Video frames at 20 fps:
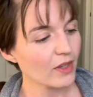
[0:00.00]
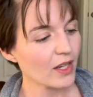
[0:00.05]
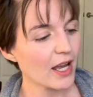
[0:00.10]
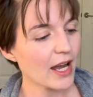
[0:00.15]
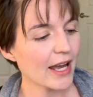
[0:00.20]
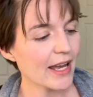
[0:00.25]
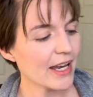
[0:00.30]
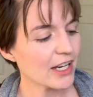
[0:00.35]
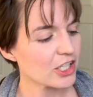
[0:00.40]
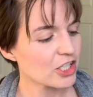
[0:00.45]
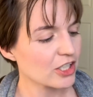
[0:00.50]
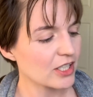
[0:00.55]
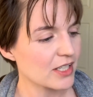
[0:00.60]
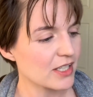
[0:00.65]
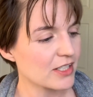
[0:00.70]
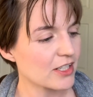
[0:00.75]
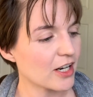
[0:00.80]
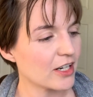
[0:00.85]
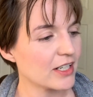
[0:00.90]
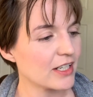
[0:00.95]
I actually
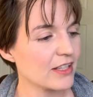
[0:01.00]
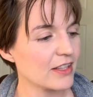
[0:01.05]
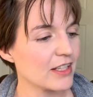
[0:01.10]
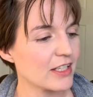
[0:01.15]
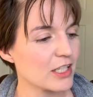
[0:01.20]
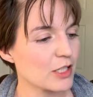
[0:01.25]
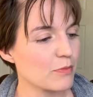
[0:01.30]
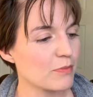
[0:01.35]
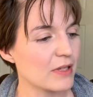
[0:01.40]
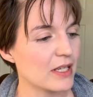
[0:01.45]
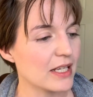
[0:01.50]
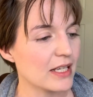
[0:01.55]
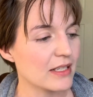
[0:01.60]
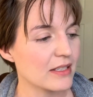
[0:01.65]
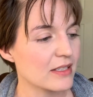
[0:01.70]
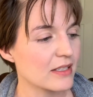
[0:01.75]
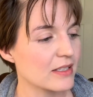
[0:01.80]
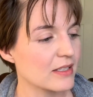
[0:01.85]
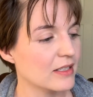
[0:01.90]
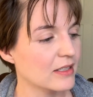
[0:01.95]
started this
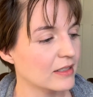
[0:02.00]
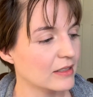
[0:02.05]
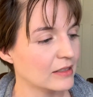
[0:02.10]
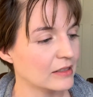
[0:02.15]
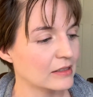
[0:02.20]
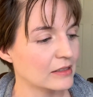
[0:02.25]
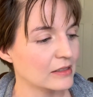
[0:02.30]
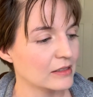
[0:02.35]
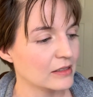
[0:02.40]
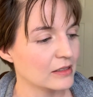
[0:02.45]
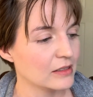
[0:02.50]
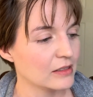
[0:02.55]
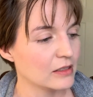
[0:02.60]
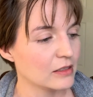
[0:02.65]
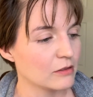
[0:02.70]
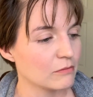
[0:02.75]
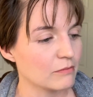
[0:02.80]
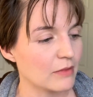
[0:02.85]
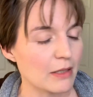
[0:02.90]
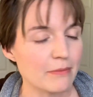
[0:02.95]
piece
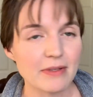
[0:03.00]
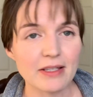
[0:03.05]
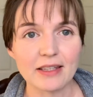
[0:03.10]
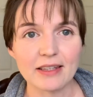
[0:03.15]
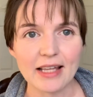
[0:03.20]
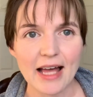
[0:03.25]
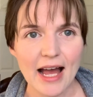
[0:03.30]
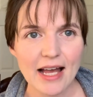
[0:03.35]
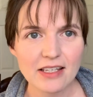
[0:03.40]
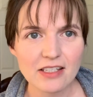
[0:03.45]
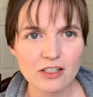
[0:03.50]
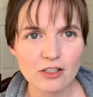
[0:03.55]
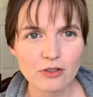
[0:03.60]
maybe last